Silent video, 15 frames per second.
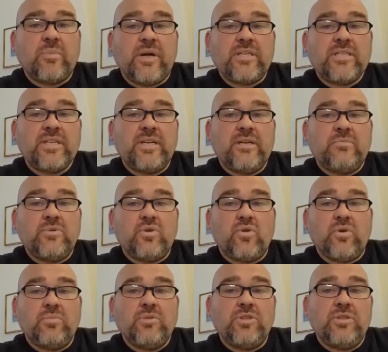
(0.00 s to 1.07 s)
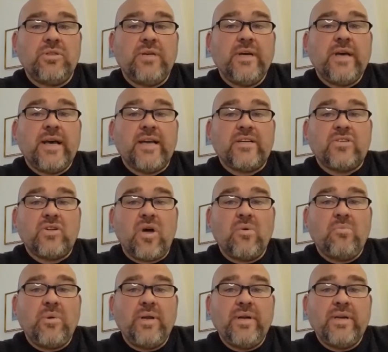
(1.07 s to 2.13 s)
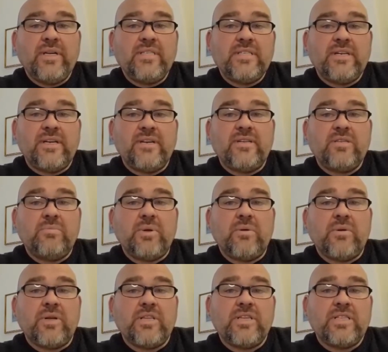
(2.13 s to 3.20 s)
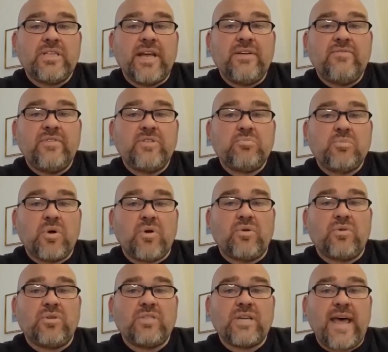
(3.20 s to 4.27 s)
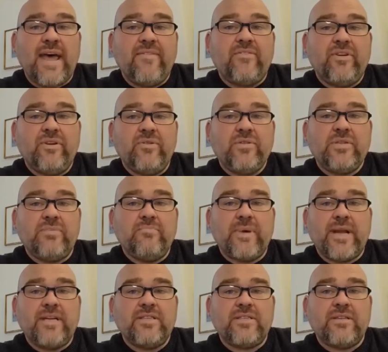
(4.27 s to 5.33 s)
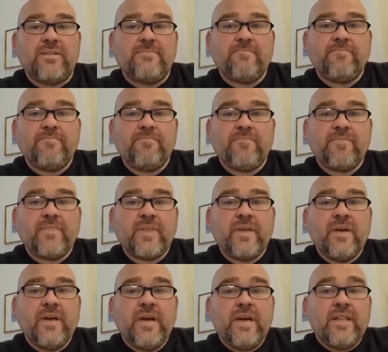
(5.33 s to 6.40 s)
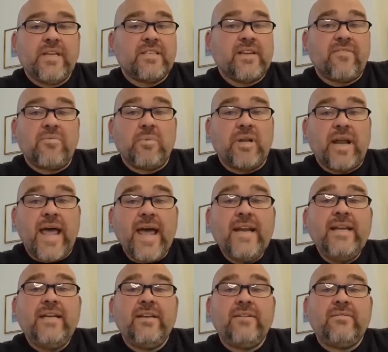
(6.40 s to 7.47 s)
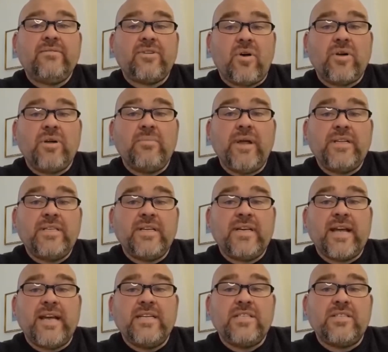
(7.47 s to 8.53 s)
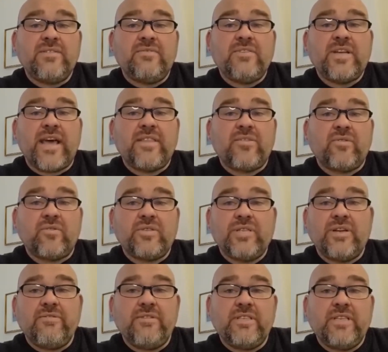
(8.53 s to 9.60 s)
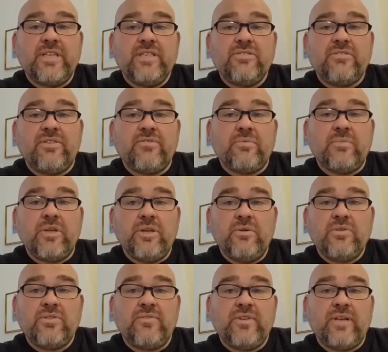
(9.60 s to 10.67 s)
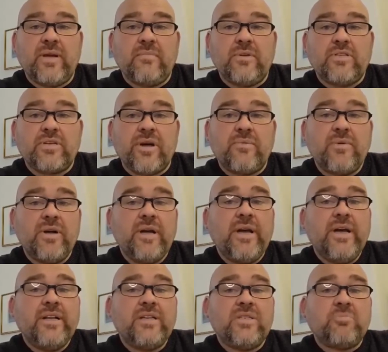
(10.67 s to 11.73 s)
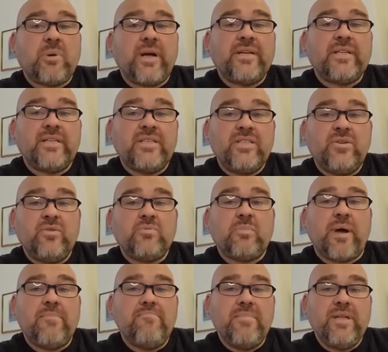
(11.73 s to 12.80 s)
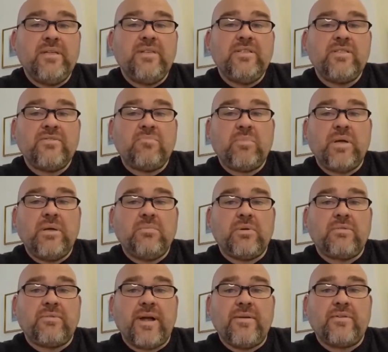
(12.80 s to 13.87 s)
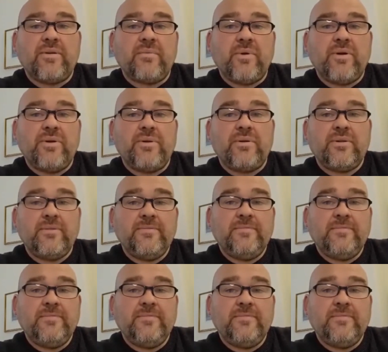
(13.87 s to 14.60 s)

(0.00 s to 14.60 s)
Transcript: by skin absorption and has long been considered to be one of the safest products ever used in medicine. There's never been any documented cases of death or serious injury from the use of DMSO, despite its use by millions of people around the world.